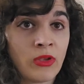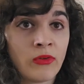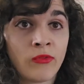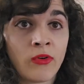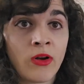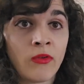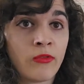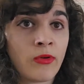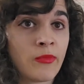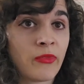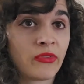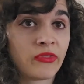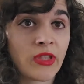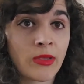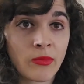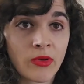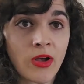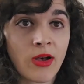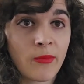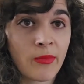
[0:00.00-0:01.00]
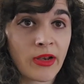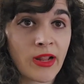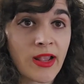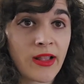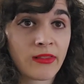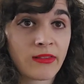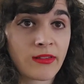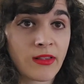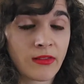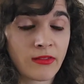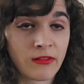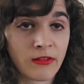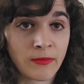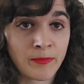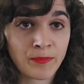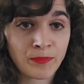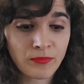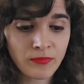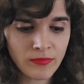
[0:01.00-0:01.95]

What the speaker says: We evolved from the same common ancestor.